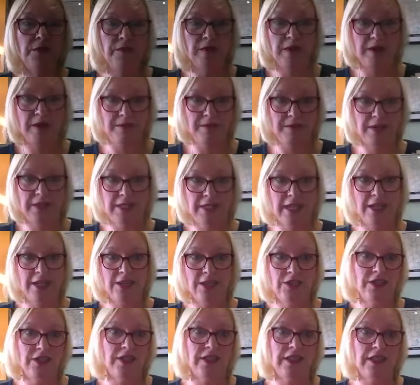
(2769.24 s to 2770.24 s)

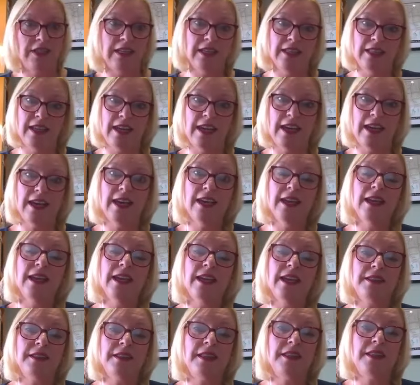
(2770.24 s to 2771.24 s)
fragmentation that are there,
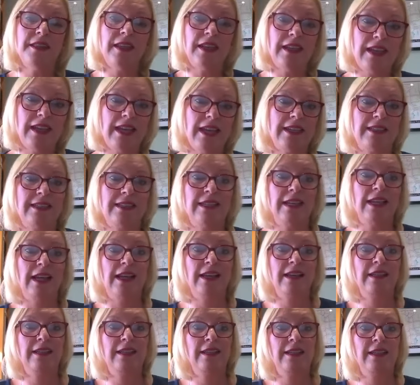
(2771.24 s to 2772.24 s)
then the less
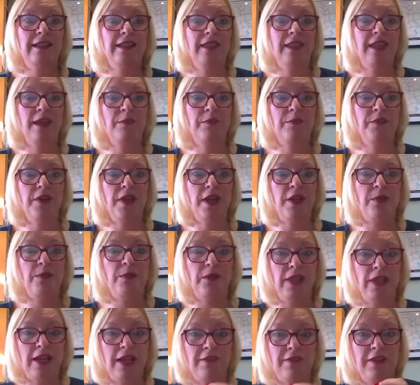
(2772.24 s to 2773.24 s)
likely the embryo
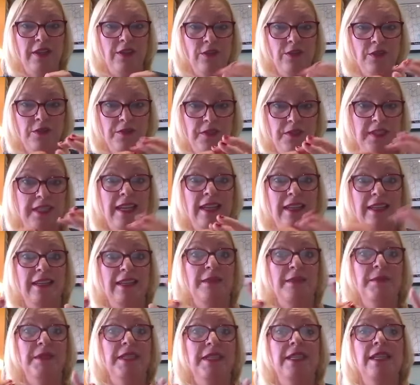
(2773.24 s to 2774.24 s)
will have enough
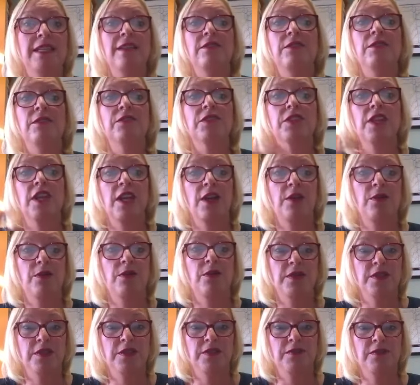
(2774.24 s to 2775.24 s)
cellular material to go
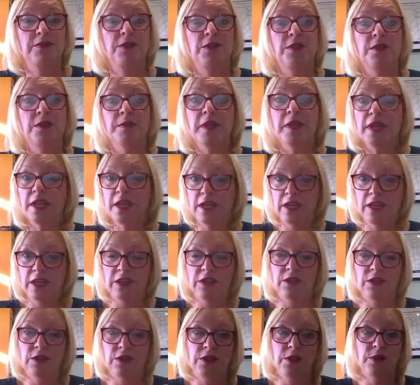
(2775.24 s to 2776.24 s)
on to form a
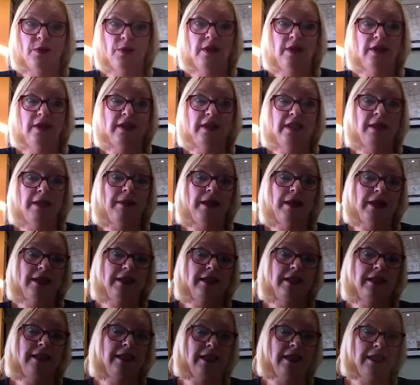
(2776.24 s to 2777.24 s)
good quality
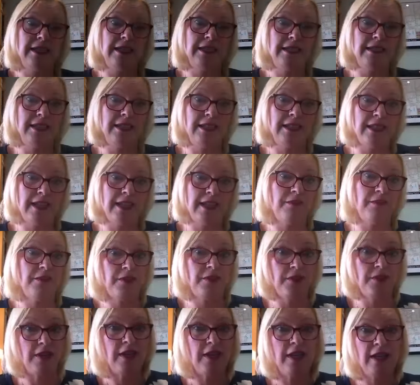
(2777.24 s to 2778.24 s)
blastocyst, and then
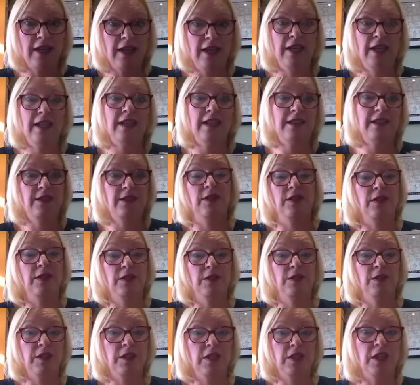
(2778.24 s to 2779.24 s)
for it
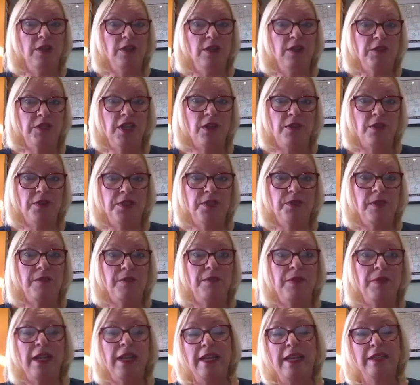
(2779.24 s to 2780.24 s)
to go on to
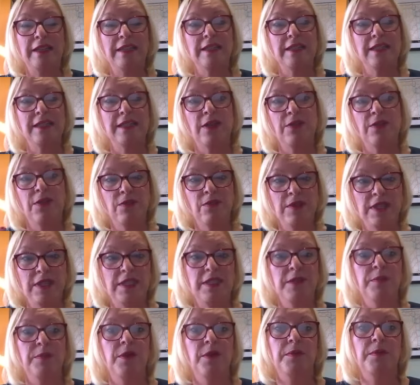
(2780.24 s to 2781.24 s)
implant. So there is
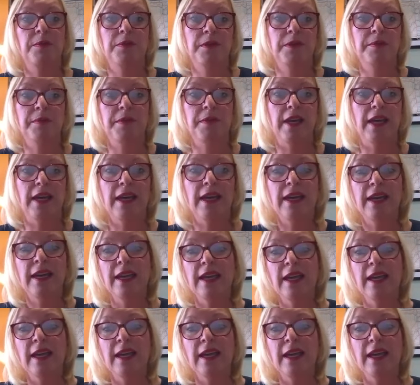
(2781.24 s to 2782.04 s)
a problem there.